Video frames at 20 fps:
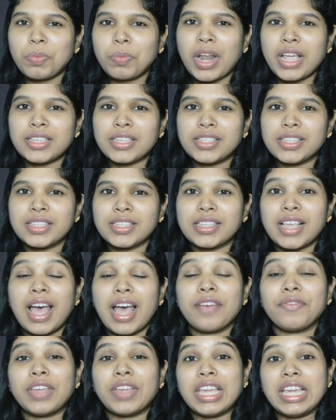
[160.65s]
prices
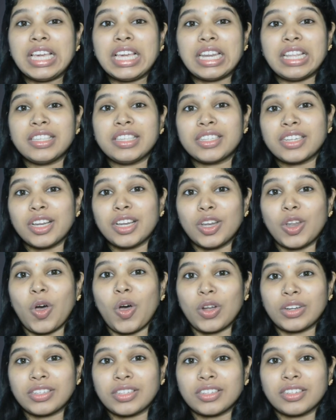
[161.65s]
have increased a
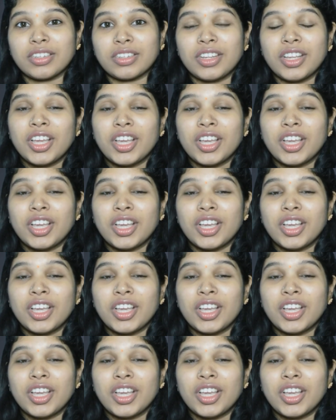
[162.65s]
lot.